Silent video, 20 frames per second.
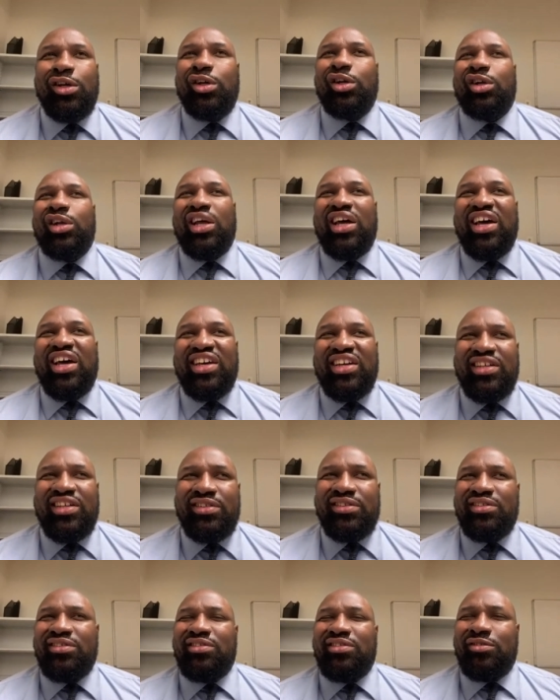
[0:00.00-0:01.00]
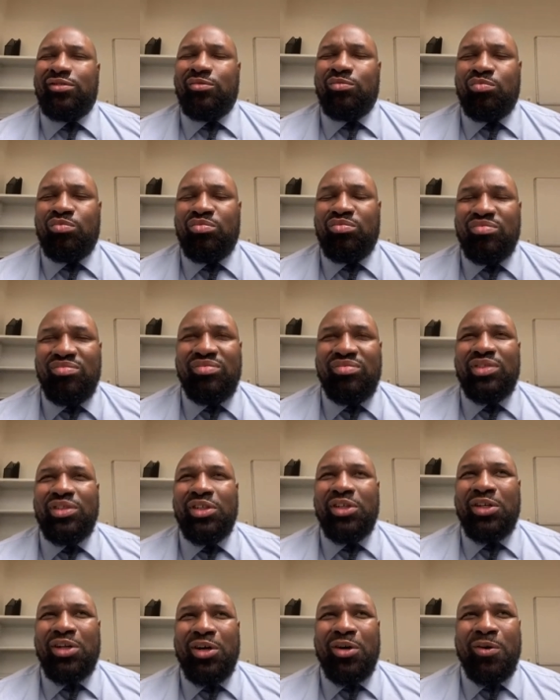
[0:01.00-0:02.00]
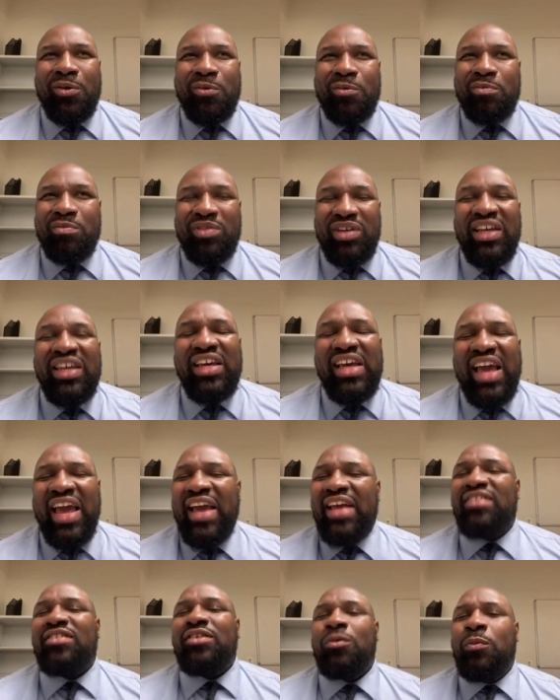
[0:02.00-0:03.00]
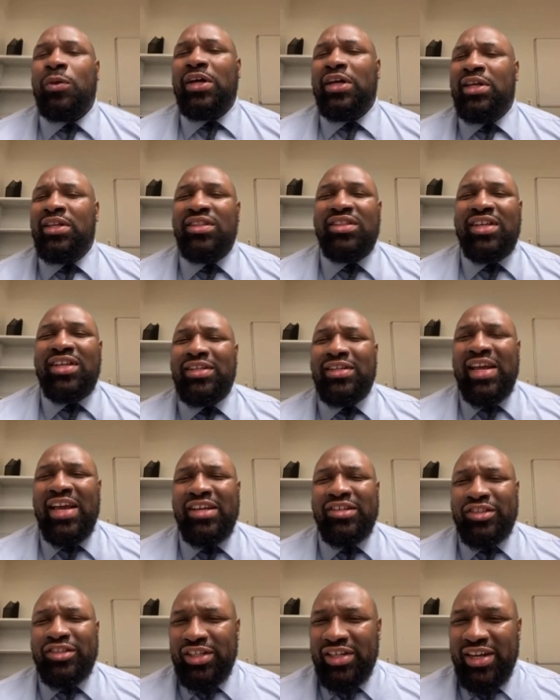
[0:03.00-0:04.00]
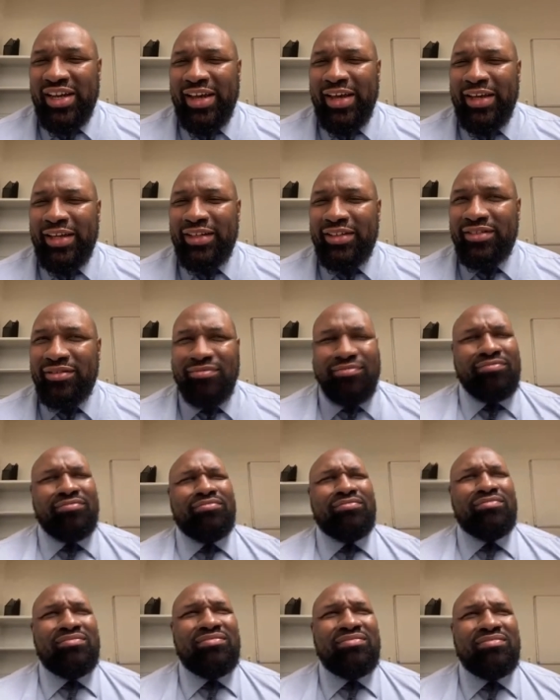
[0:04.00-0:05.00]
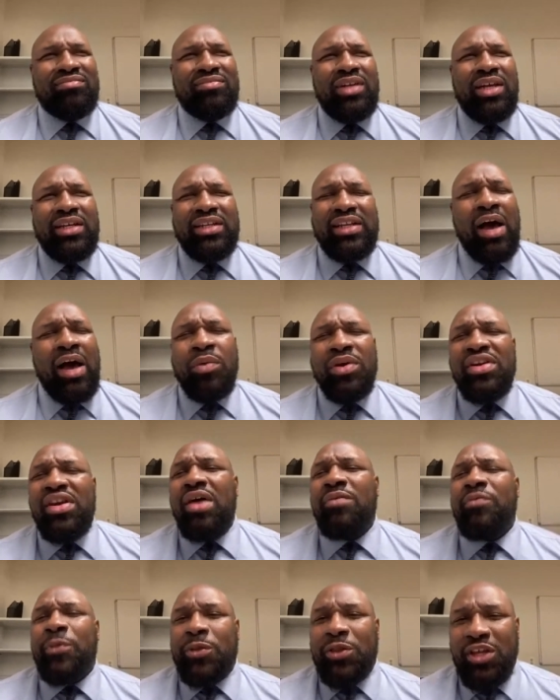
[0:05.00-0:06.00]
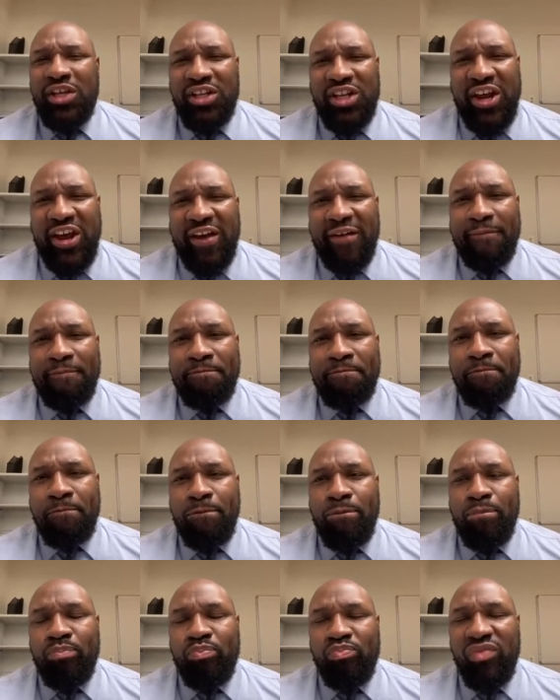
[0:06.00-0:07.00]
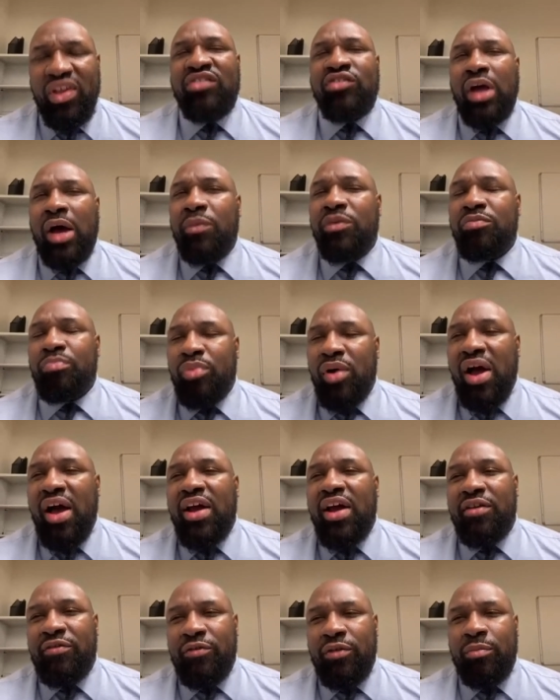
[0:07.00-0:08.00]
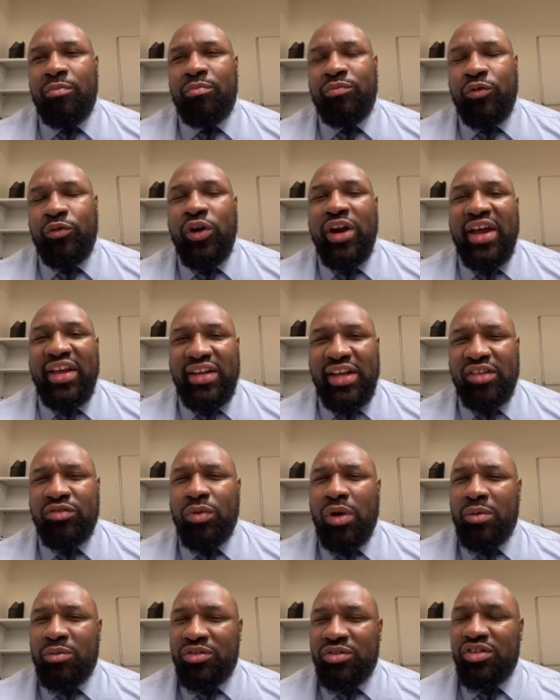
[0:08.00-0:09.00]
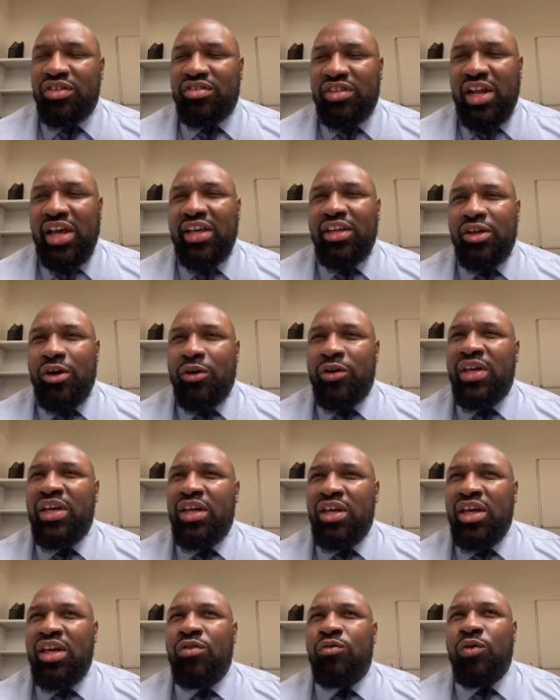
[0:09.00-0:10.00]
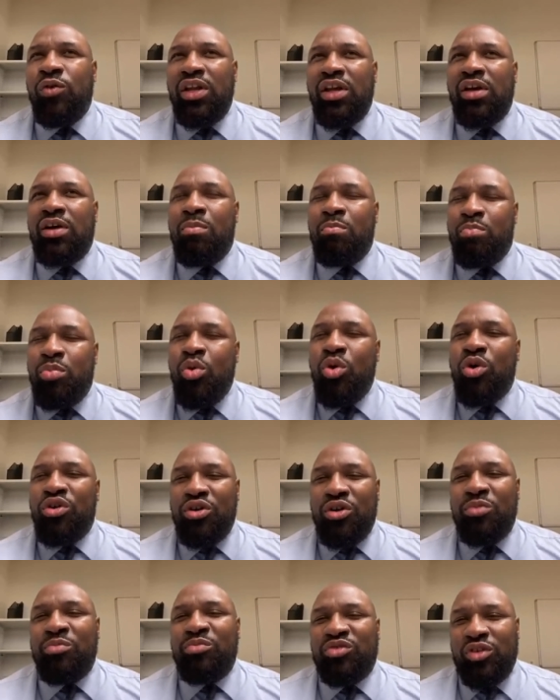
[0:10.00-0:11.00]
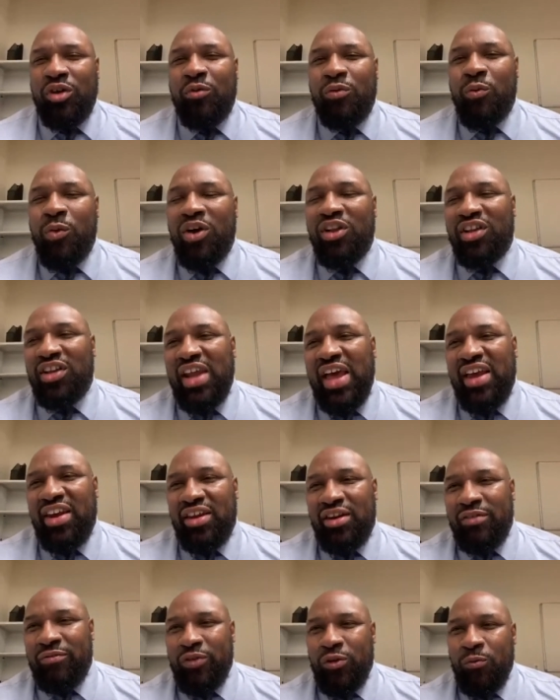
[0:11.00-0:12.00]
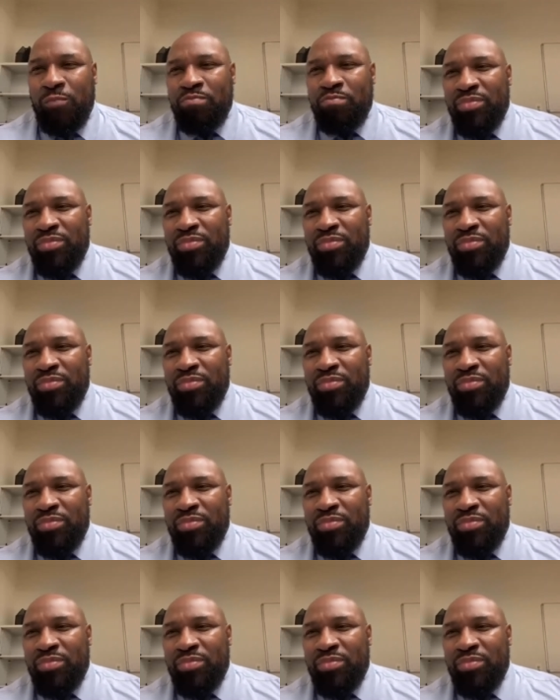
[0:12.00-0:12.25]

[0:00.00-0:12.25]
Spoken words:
like, he answered with indignation, like I would never think that. And so I was proud of him for that. That's why I was just like, yo, he really comported himself well in that interview.